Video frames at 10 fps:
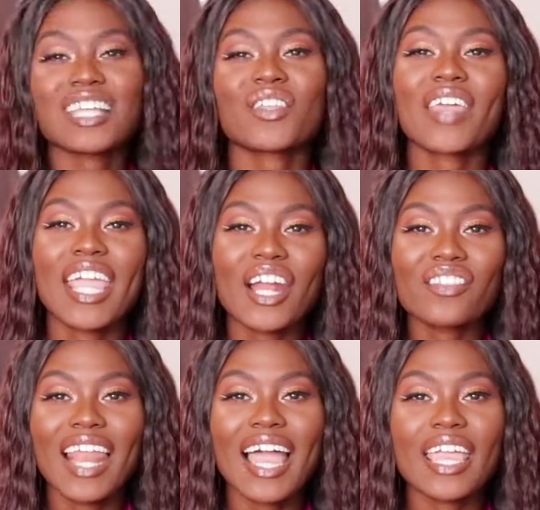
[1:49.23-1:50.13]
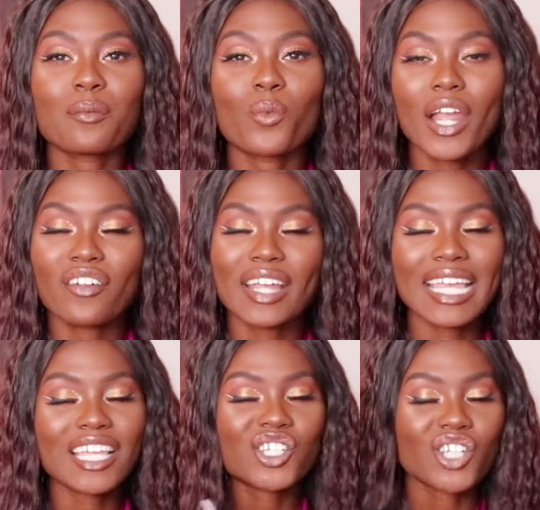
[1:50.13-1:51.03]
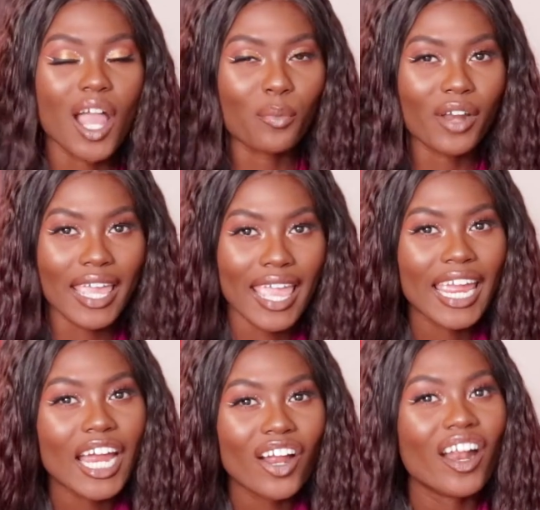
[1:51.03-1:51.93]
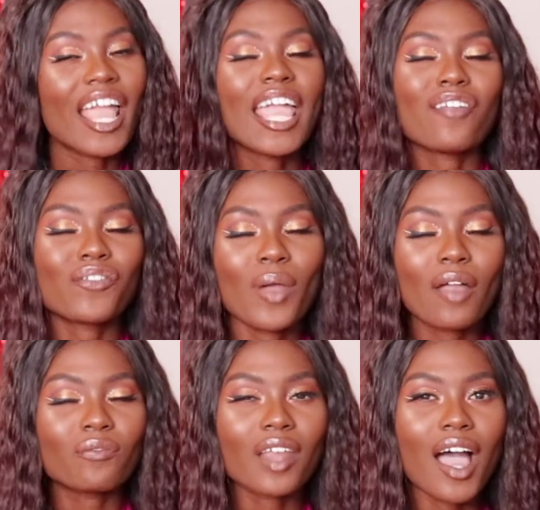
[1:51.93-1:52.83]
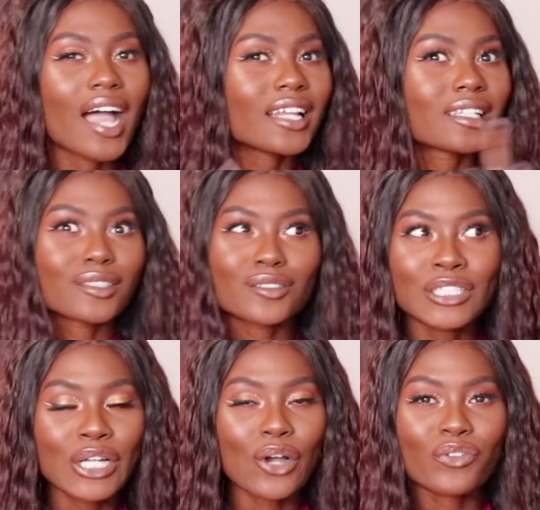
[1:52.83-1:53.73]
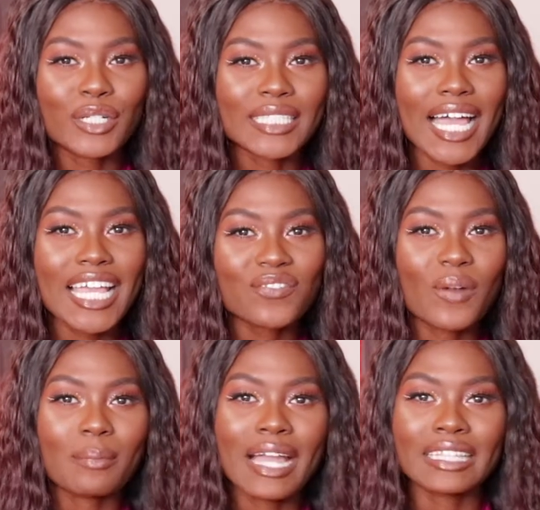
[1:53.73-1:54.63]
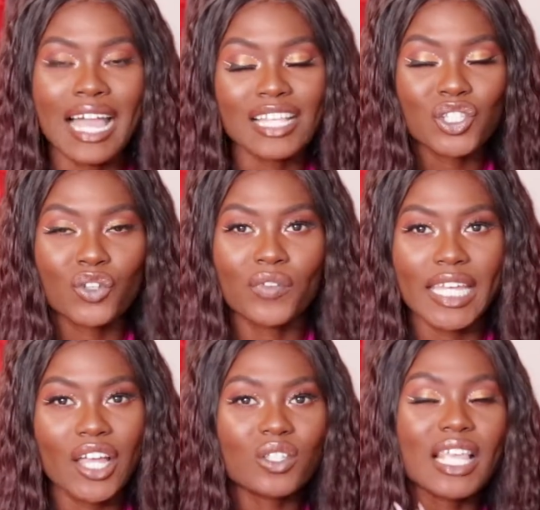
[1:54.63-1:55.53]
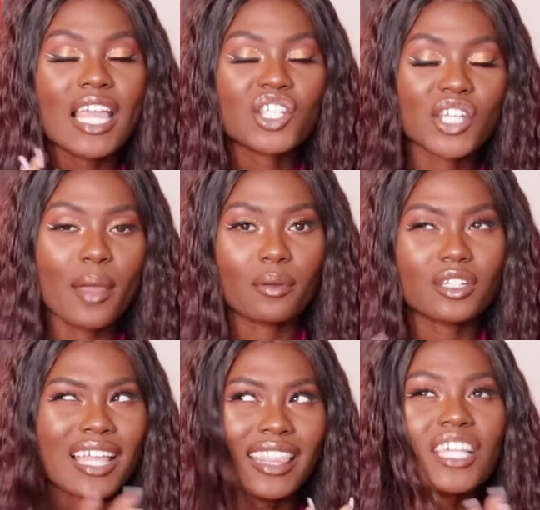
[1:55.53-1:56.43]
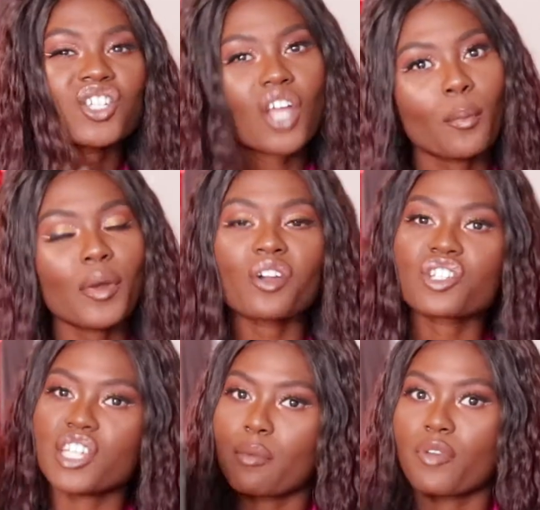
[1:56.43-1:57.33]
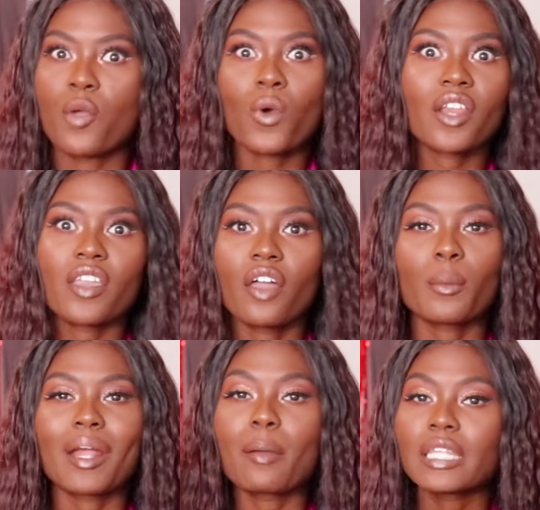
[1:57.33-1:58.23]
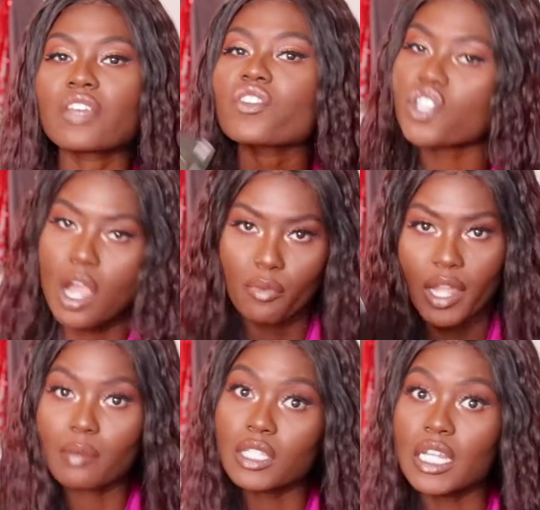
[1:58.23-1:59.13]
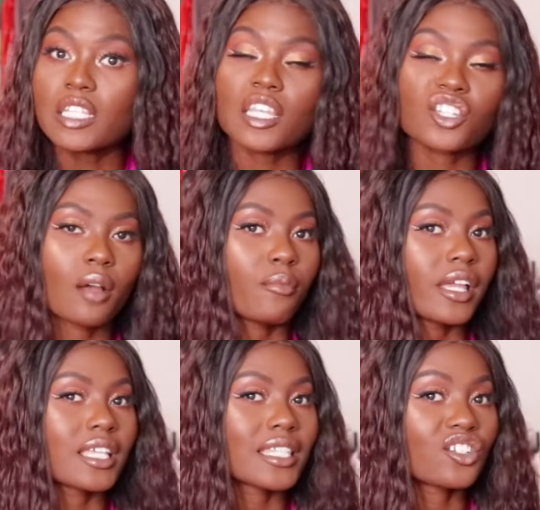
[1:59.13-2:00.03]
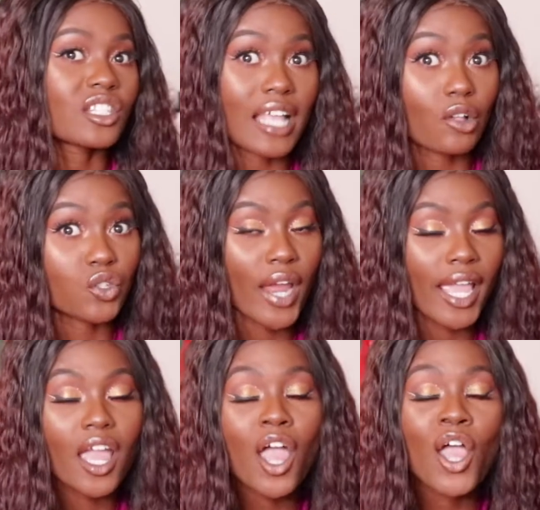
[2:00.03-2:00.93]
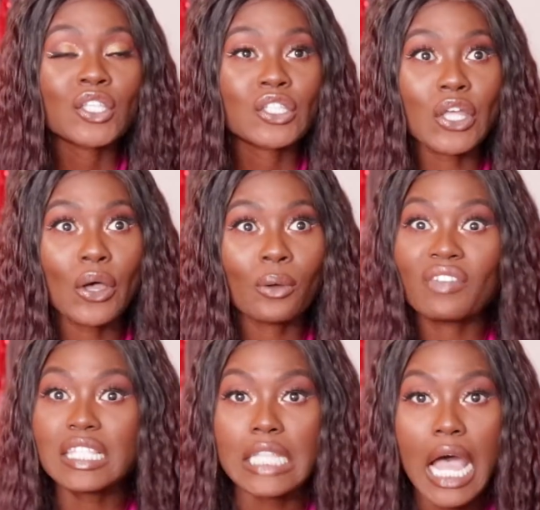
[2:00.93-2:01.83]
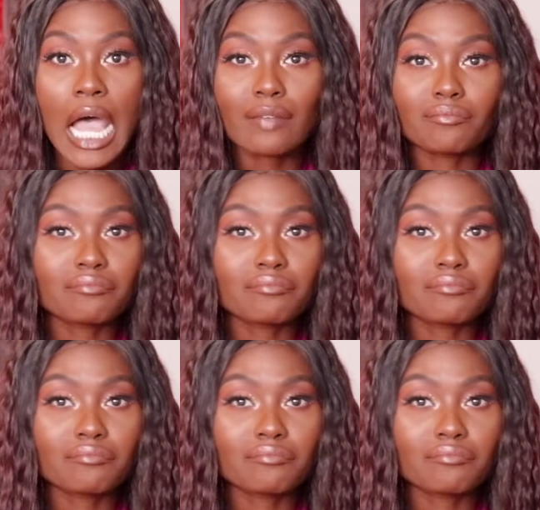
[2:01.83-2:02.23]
so the hair that I am wearing is Shambrey hair. If you have not, you know, realized from my last two videos, I think it's Shambrey or Shambrey, one or the other, but I believe it's Shambrey. I'm just gonna say Shambrey because that just sounds right. So if it's not,